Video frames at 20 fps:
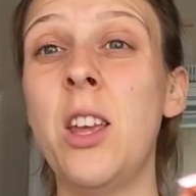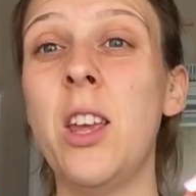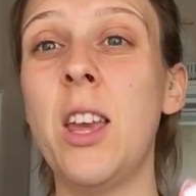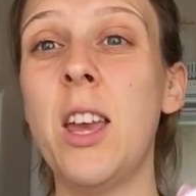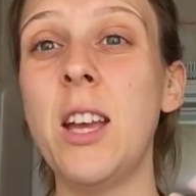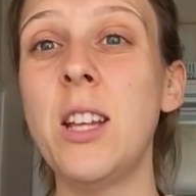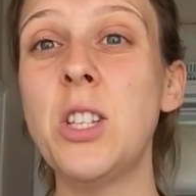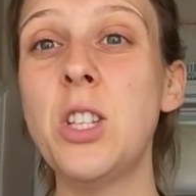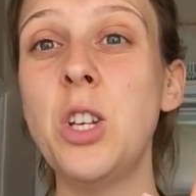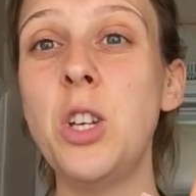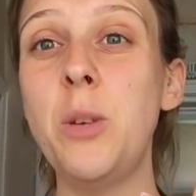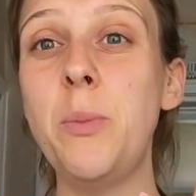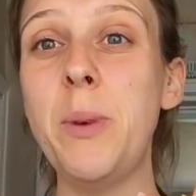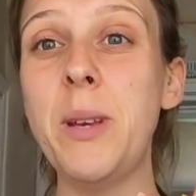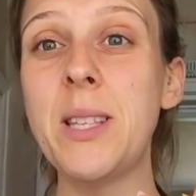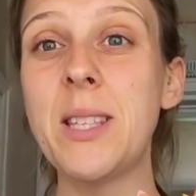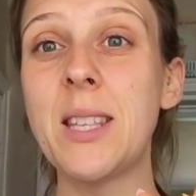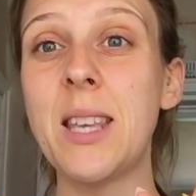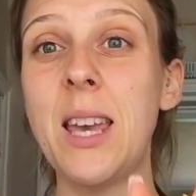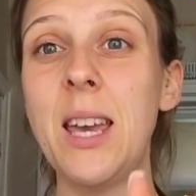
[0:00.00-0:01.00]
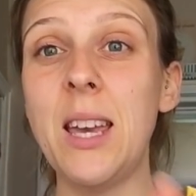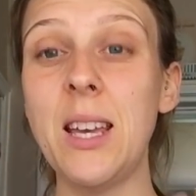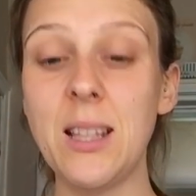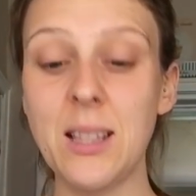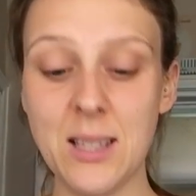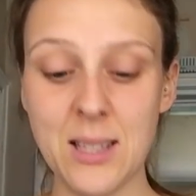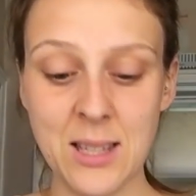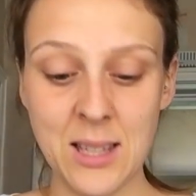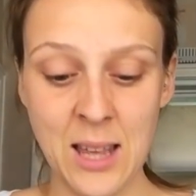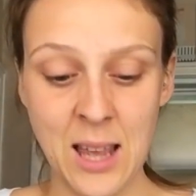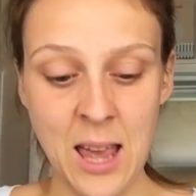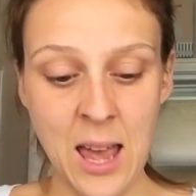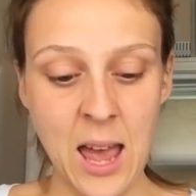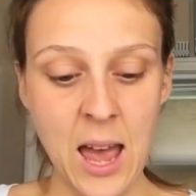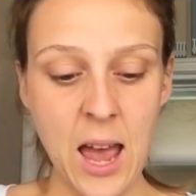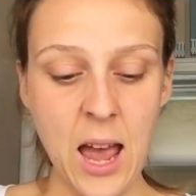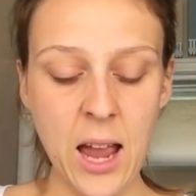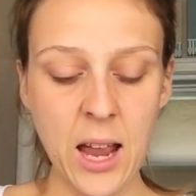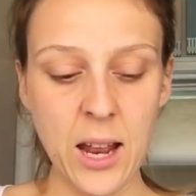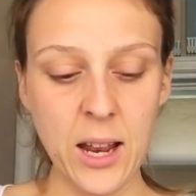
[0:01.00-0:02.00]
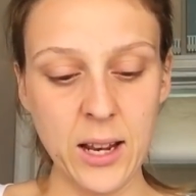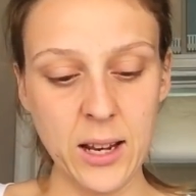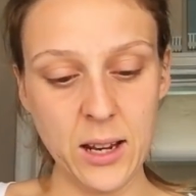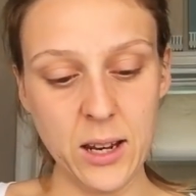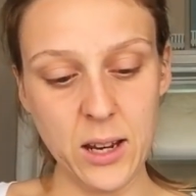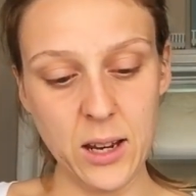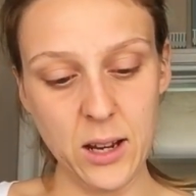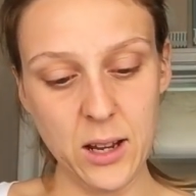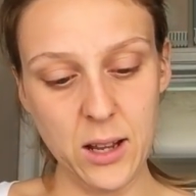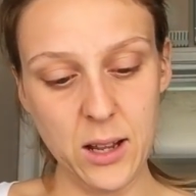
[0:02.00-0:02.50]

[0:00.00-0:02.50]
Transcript: You get two biscuits, and